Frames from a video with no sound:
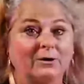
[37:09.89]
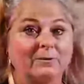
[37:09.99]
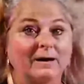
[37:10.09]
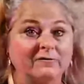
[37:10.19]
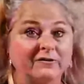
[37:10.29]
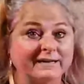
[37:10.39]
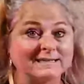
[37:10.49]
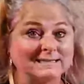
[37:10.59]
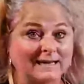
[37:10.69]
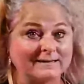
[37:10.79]
I'm very
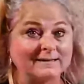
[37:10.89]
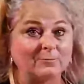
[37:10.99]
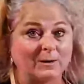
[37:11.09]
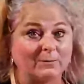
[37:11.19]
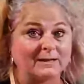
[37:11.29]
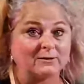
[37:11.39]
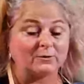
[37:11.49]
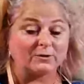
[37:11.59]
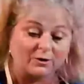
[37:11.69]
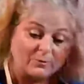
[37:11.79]
excited about my
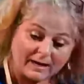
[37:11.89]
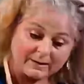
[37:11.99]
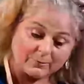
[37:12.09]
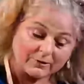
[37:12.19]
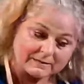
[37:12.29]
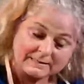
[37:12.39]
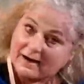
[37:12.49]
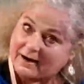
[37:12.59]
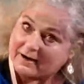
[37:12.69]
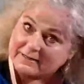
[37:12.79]
logo. I worked
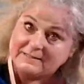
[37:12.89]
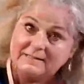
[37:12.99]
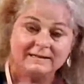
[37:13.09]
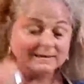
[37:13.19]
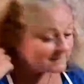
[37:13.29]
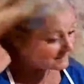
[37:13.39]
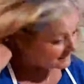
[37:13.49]
hard to think